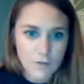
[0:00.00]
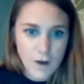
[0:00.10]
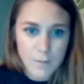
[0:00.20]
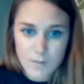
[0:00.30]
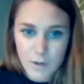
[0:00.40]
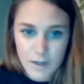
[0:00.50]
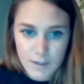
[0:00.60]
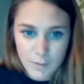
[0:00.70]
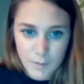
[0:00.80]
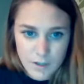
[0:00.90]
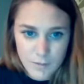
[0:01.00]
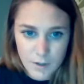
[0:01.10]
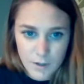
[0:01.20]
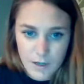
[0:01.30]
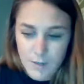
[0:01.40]
the farmers market promotion
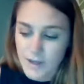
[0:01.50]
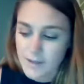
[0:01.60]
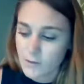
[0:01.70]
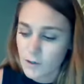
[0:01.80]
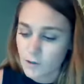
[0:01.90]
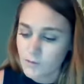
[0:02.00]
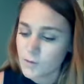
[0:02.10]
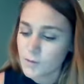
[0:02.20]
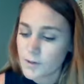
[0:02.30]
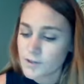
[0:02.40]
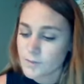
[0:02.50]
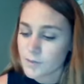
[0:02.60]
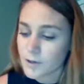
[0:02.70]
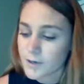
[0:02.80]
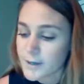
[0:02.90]
program and the local food
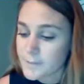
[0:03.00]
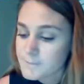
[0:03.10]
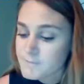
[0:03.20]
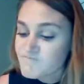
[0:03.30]
promotion program.